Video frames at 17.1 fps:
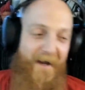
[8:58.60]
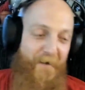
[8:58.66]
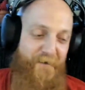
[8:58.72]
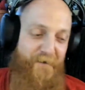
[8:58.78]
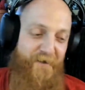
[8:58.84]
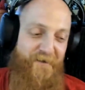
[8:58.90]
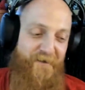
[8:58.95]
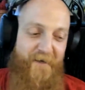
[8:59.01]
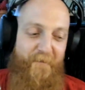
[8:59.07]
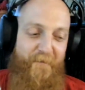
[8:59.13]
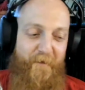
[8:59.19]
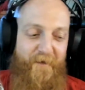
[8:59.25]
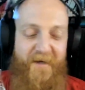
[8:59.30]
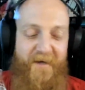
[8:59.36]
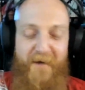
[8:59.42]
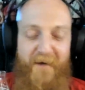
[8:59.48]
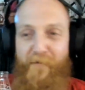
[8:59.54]
was in Sudbury
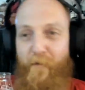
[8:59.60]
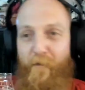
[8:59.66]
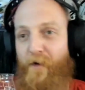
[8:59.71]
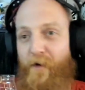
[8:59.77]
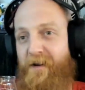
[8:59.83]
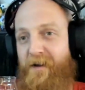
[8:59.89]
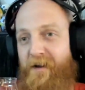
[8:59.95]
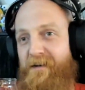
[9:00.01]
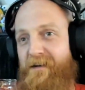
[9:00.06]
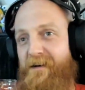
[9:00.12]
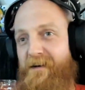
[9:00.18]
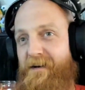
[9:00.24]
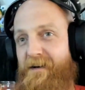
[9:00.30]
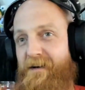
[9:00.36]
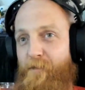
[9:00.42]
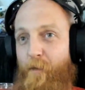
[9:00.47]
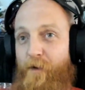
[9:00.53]
today for work, and
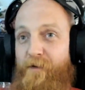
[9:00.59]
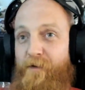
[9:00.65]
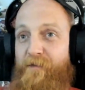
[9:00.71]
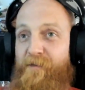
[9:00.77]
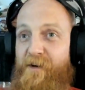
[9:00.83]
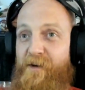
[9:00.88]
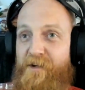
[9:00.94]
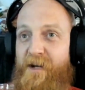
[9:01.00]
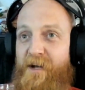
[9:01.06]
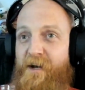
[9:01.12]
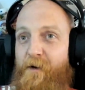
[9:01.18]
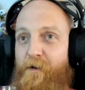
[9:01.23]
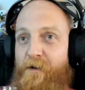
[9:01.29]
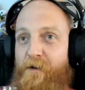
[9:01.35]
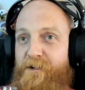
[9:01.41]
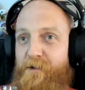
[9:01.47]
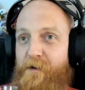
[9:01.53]
work finished kind of
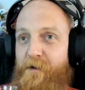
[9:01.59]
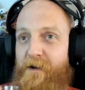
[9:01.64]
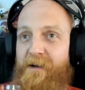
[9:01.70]
early, so I